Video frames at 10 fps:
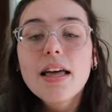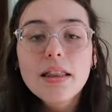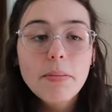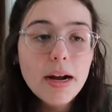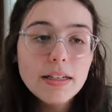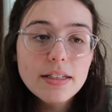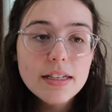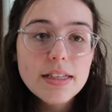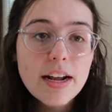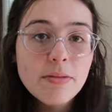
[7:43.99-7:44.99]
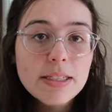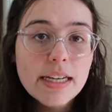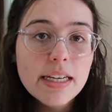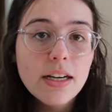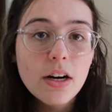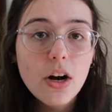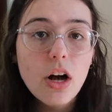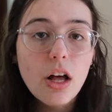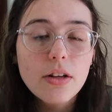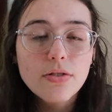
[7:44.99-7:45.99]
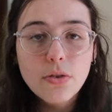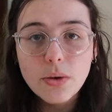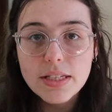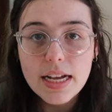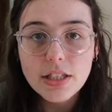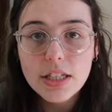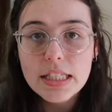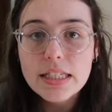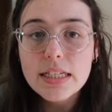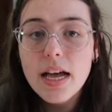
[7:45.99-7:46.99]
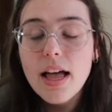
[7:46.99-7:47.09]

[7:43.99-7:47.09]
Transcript: the practice tests that I've been taking are all 4 sections.